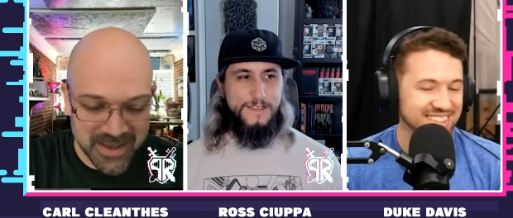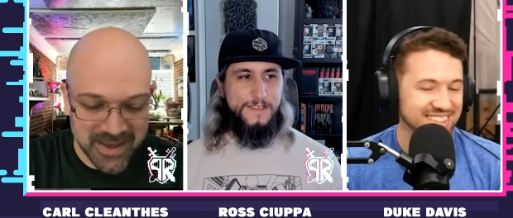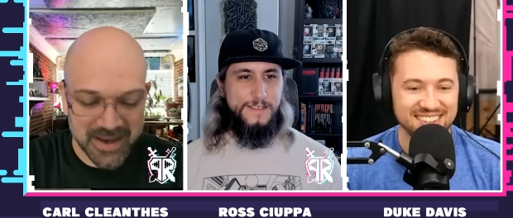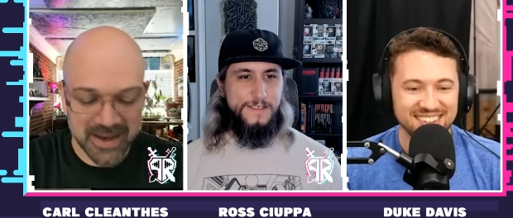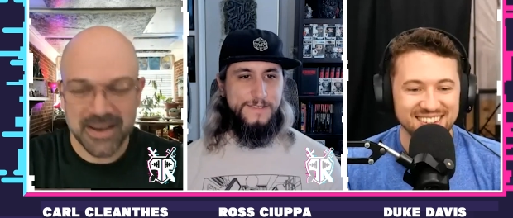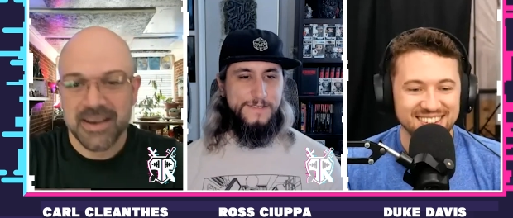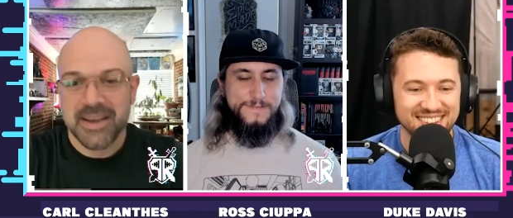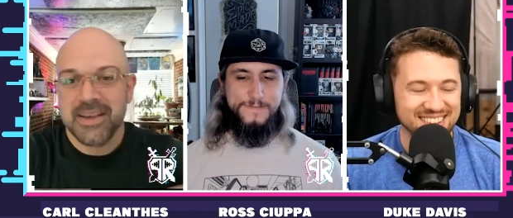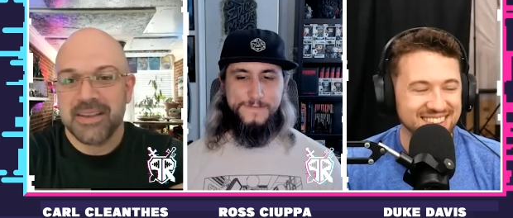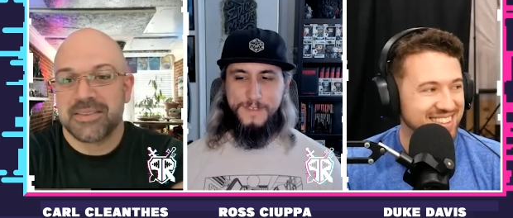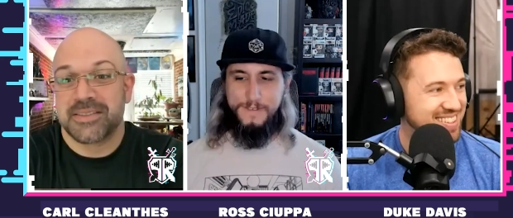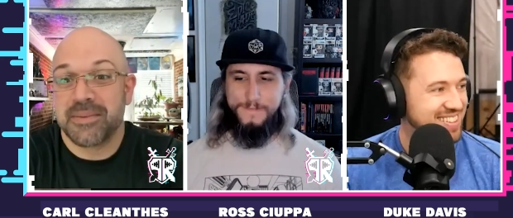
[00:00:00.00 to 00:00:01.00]
Speaker 1: uh, yep.
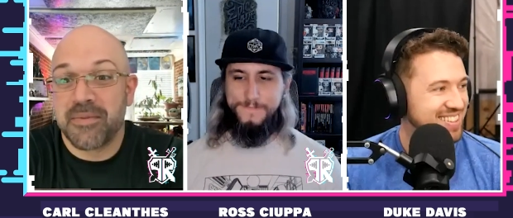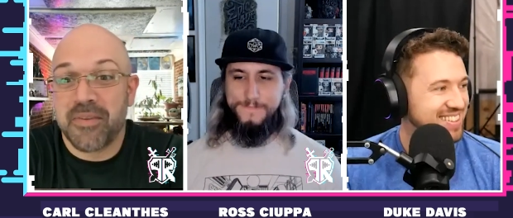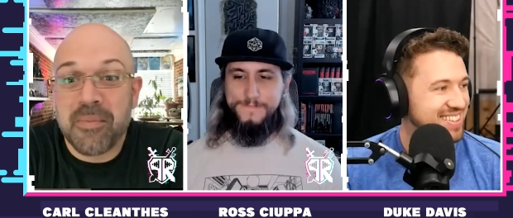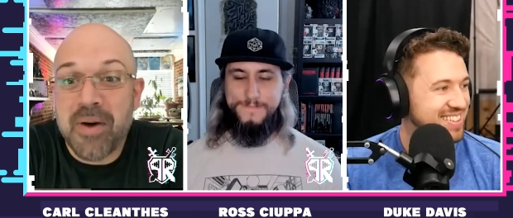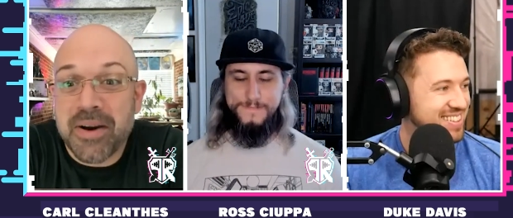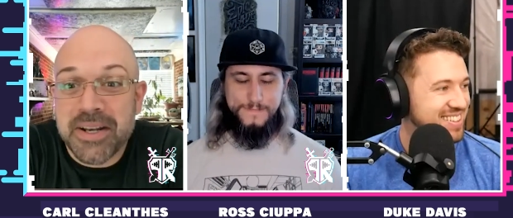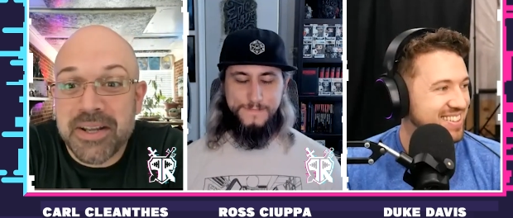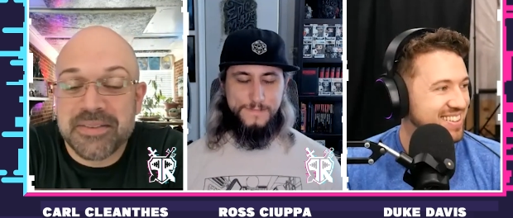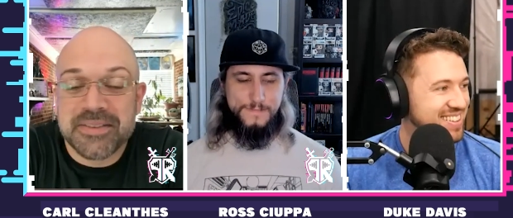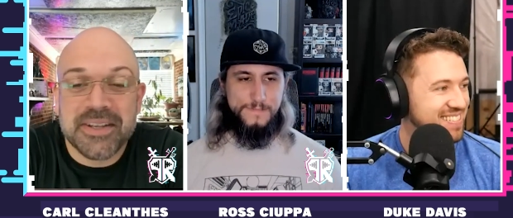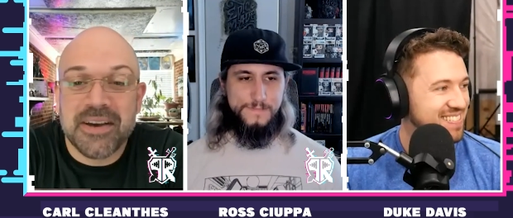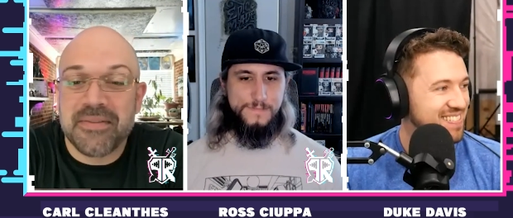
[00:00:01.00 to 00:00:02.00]
some of our marketing
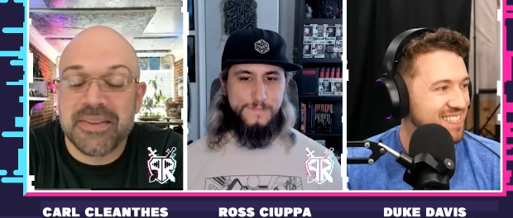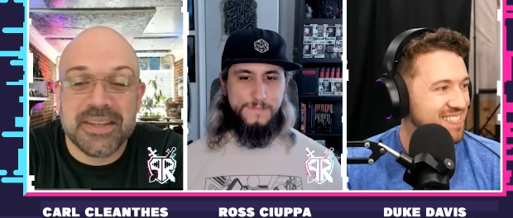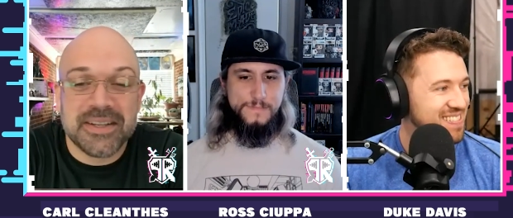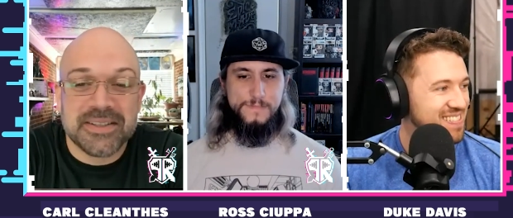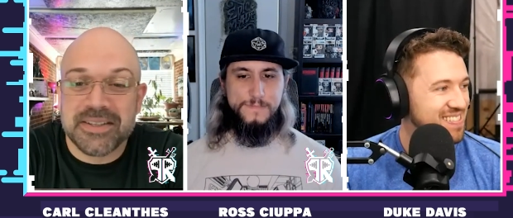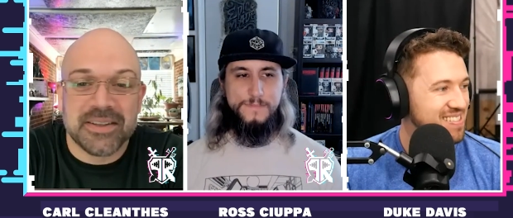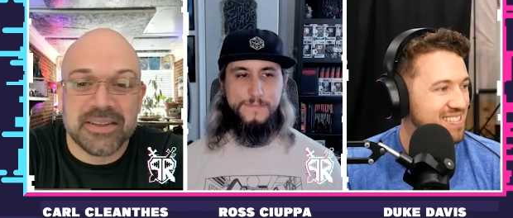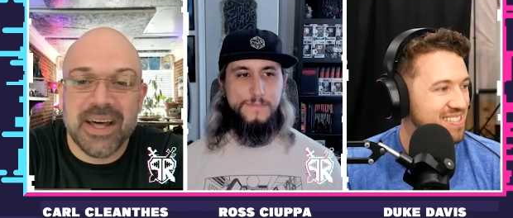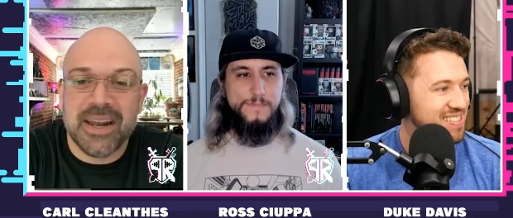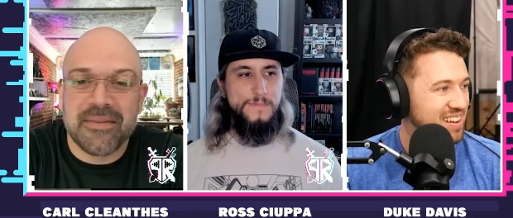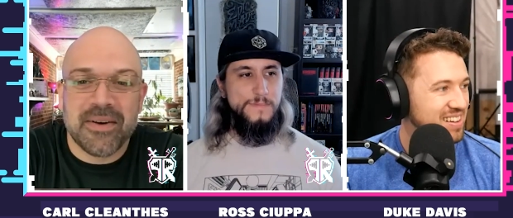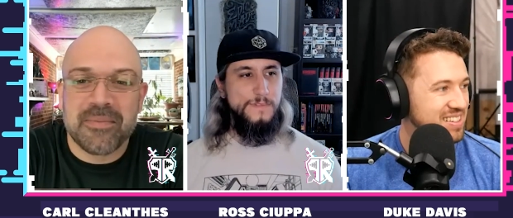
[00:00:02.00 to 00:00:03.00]
stuff and then just a lot of
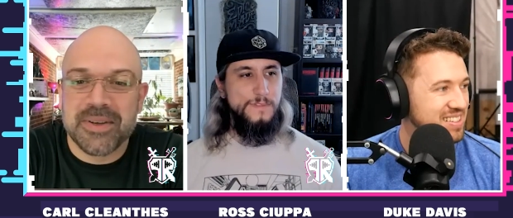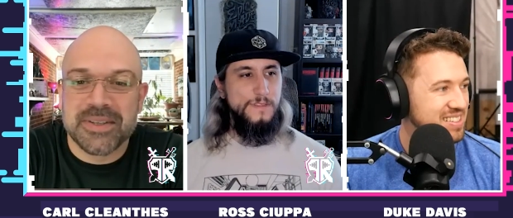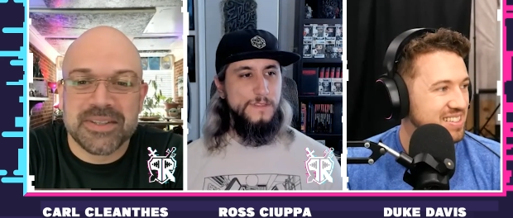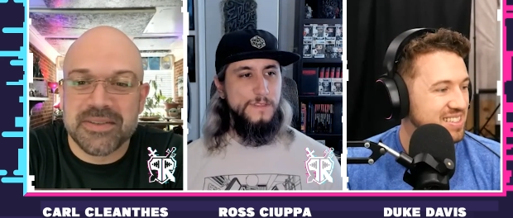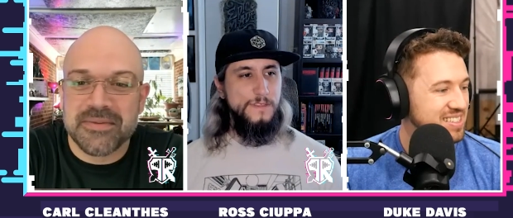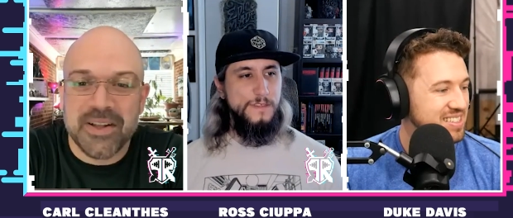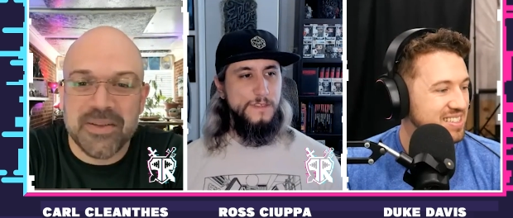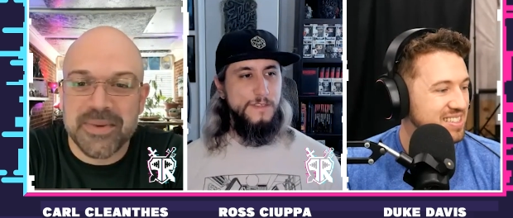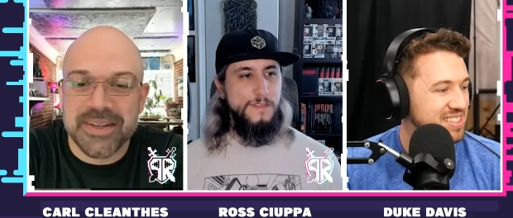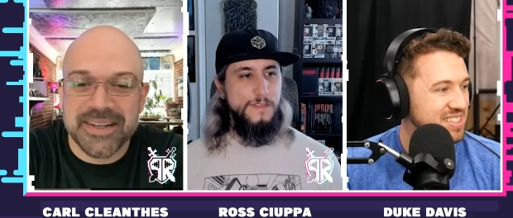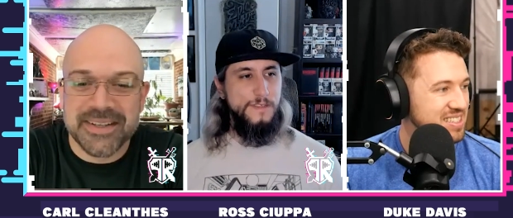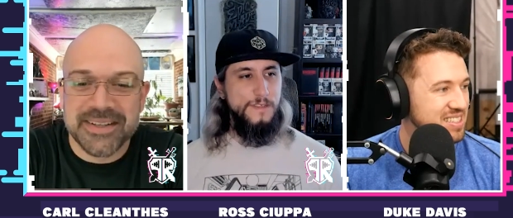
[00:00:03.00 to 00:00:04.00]
our business development.
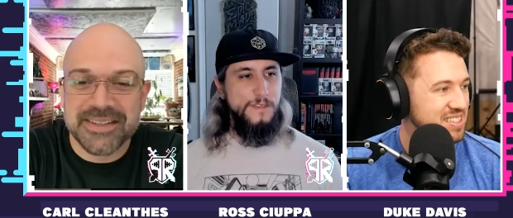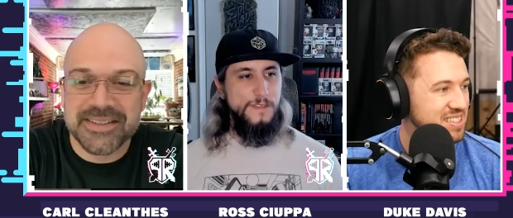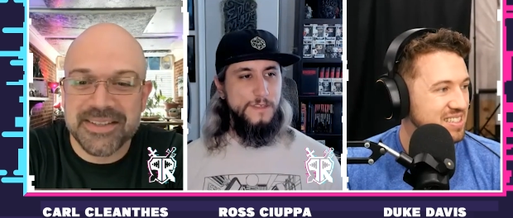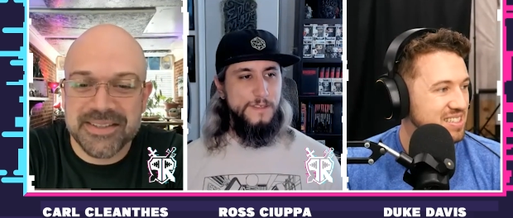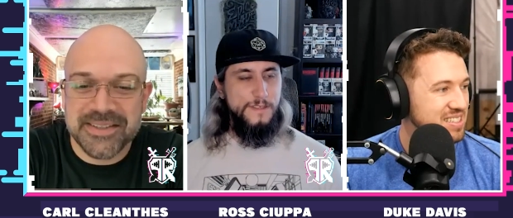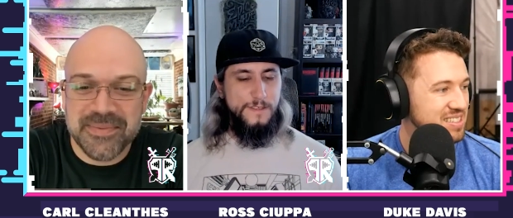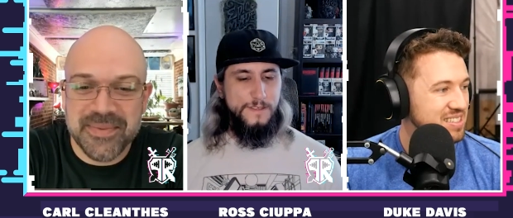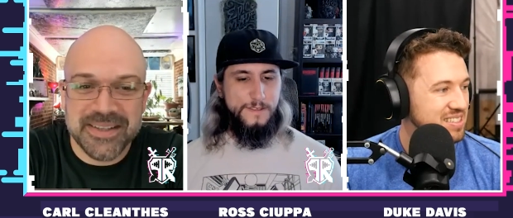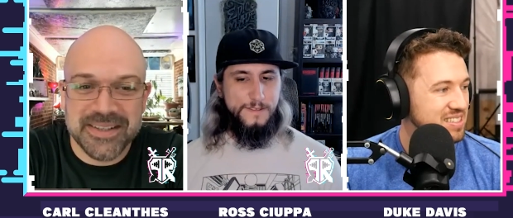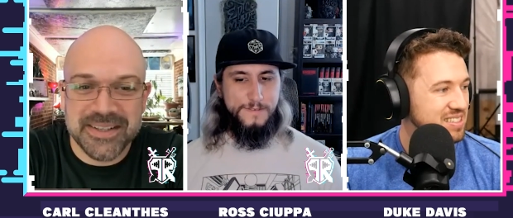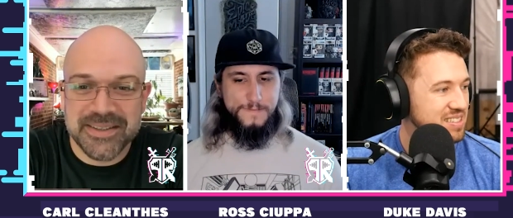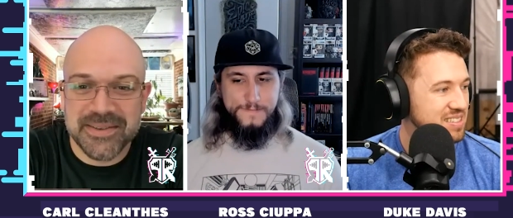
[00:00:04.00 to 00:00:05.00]
And he's just an amazing
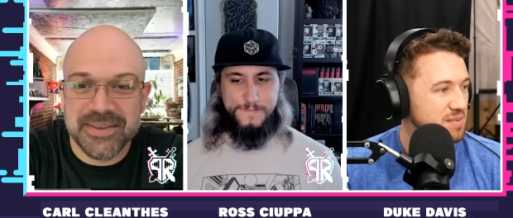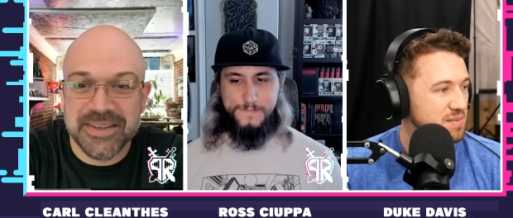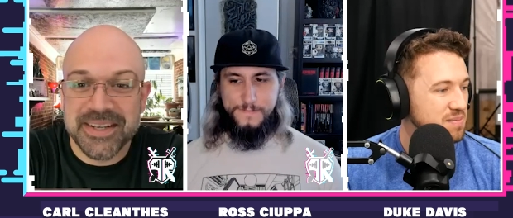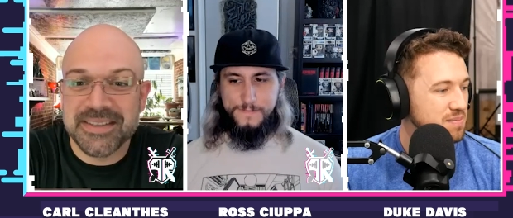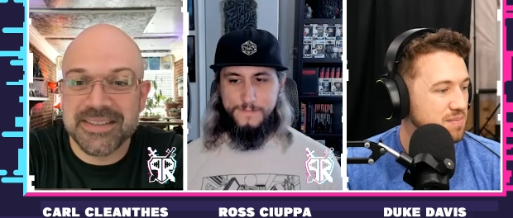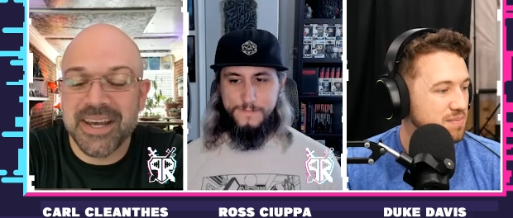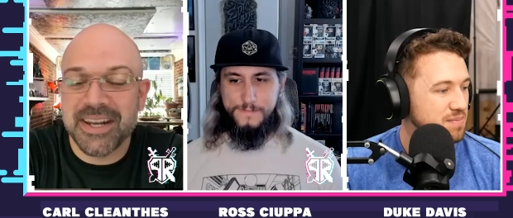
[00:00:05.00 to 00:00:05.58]
dude. And he's got a